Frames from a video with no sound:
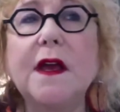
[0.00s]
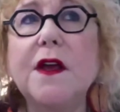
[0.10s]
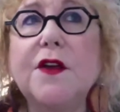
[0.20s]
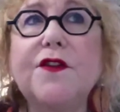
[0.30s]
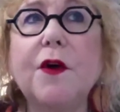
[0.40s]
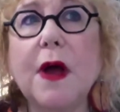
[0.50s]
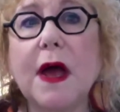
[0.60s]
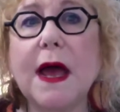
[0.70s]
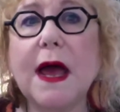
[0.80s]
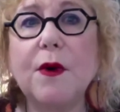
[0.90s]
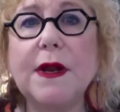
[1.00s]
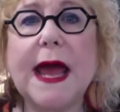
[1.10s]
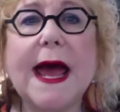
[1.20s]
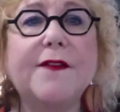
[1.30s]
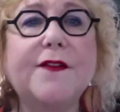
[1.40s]
so I want to
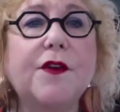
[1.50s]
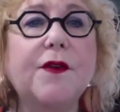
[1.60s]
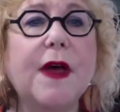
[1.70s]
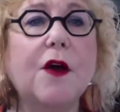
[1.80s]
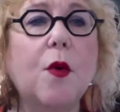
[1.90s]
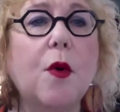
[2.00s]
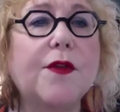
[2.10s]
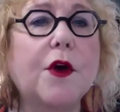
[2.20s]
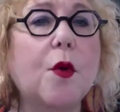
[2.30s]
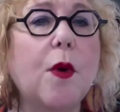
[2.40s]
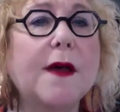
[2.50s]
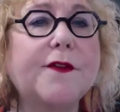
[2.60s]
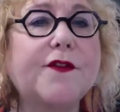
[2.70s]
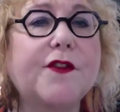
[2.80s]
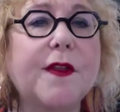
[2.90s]
ask you the
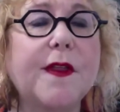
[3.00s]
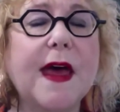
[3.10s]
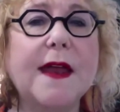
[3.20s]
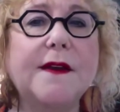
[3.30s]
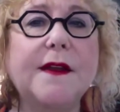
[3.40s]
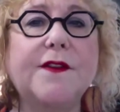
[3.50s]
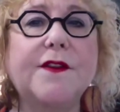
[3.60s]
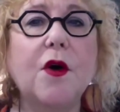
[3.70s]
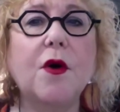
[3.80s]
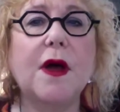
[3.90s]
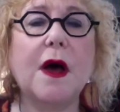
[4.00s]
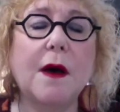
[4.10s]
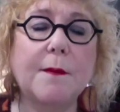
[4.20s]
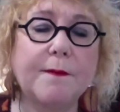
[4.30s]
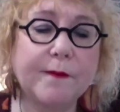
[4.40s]
question then, Dizo.
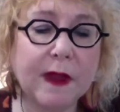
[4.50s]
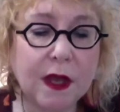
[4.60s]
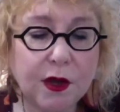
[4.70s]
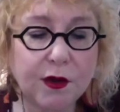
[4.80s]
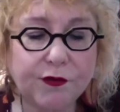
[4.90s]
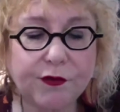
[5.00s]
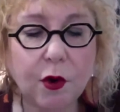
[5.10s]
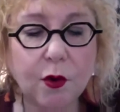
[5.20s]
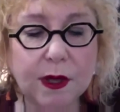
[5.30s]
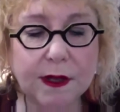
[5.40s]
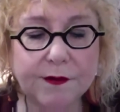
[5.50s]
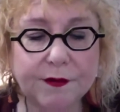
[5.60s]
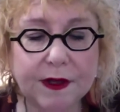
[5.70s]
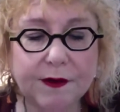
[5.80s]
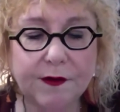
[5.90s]
So is
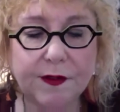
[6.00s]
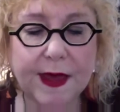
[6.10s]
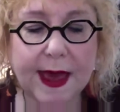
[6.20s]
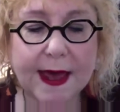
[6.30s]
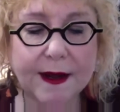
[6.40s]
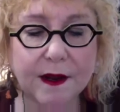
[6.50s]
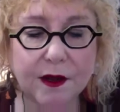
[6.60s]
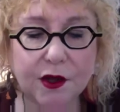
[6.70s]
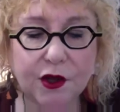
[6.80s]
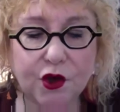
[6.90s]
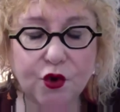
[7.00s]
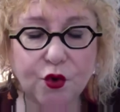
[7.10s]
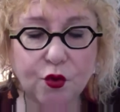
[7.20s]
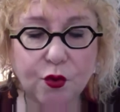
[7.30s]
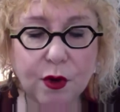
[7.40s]
it that
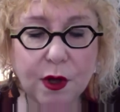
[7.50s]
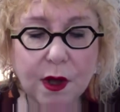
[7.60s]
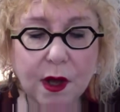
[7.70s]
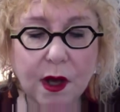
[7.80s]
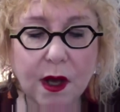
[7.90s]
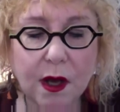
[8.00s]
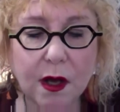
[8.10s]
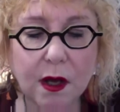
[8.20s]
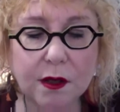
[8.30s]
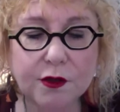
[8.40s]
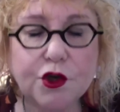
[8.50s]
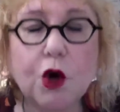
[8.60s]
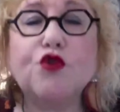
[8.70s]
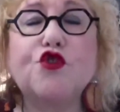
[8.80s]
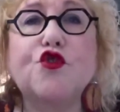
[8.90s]
you
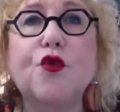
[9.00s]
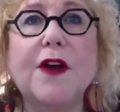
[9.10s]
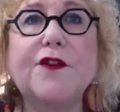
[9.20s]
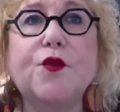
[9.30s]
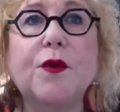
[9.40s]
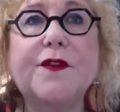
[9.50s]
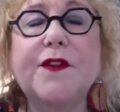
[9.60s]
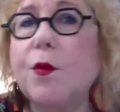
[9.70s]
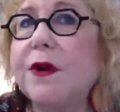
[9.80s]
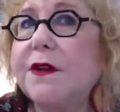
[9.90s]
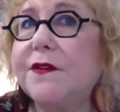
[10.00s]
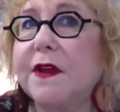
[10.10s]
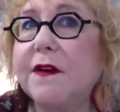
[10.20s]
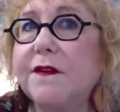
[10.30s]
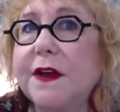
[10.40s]
don't trust what someone is
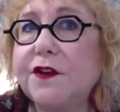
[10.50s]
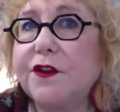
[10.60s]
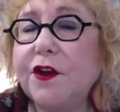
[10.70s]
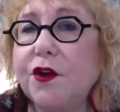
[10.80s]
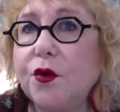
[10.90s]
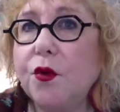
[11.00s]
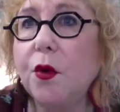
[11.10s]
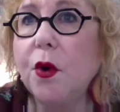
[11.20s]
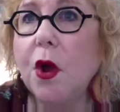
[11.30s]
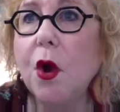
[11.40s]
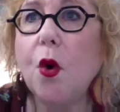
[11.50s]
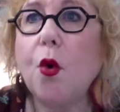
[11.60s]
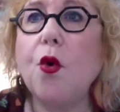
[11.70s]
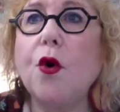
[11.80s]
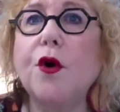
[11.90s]
giving to you,
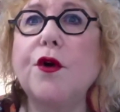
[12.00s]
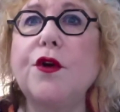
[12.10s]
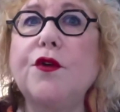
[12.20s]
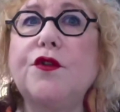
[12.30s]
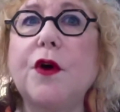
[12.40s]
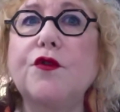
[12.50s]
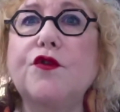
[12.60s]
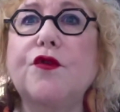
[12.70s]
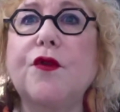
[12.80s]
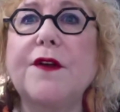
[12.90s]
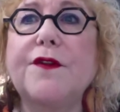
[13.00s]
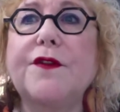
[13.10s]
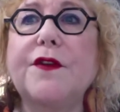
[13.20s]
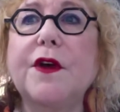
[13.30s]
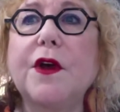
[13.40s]
or you don't trust
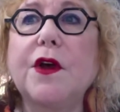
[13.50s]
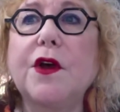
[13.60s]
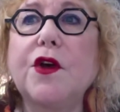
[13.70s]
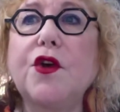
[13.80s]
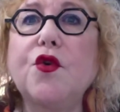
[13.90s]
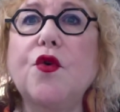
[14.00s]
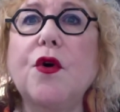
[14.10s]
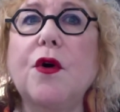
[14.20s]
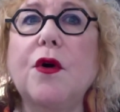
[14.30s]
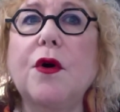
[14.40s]
your